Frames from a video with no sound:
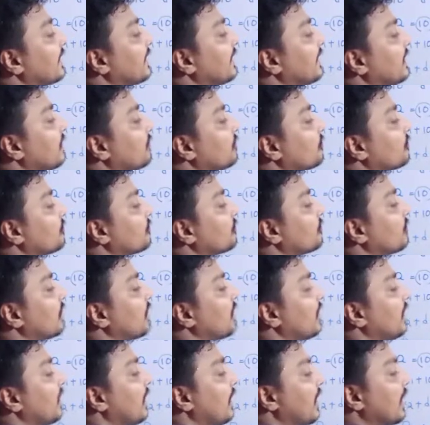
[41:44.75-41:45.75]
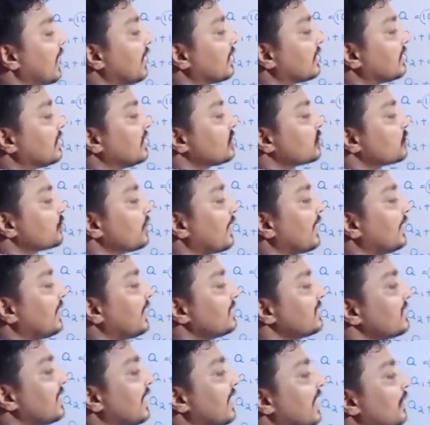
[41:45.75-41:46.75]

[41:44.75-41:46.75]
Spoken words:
30. And this one it is